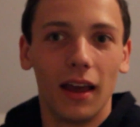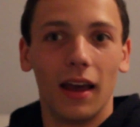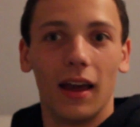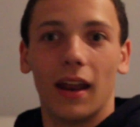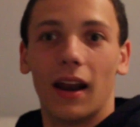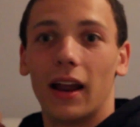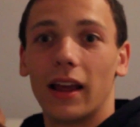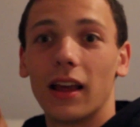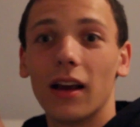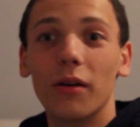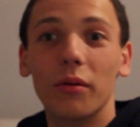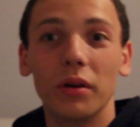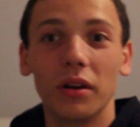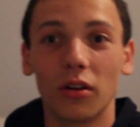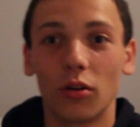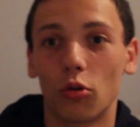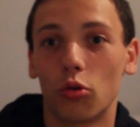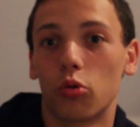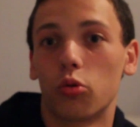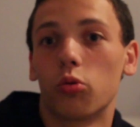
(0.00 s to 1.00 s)
and I go
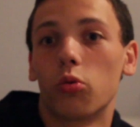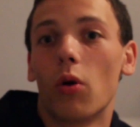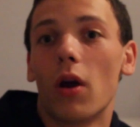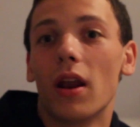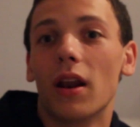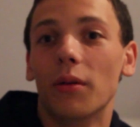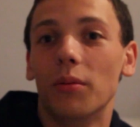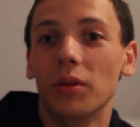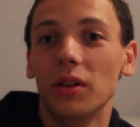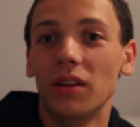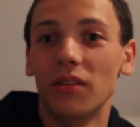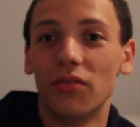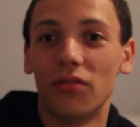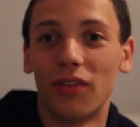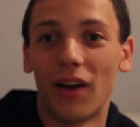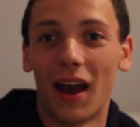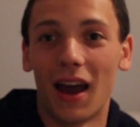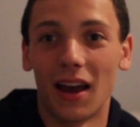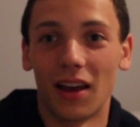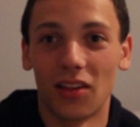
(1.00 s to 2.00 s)
incredibly
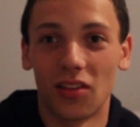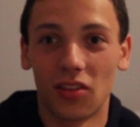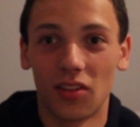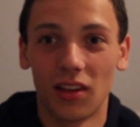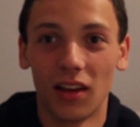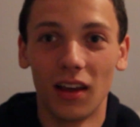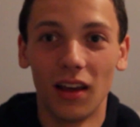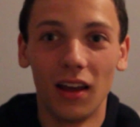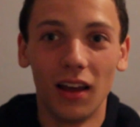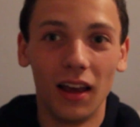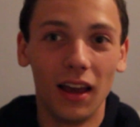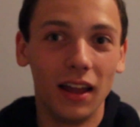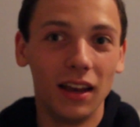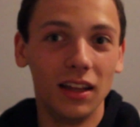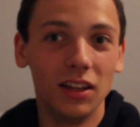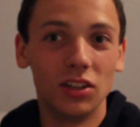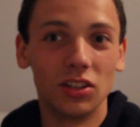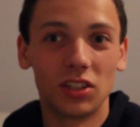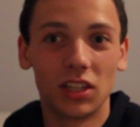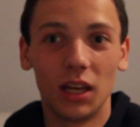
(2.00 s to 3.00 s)
fast. And
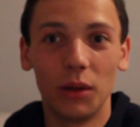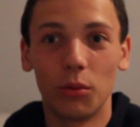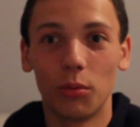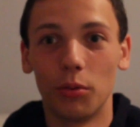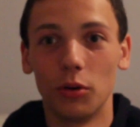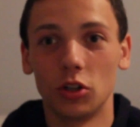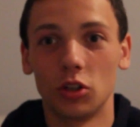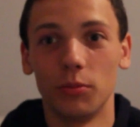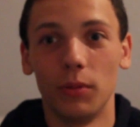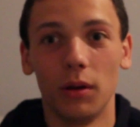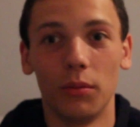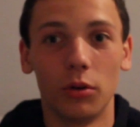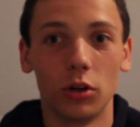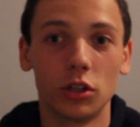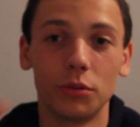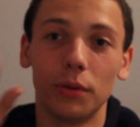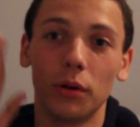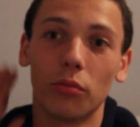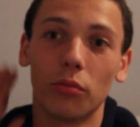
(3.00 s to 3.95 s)
he just keeps pushing me and pushing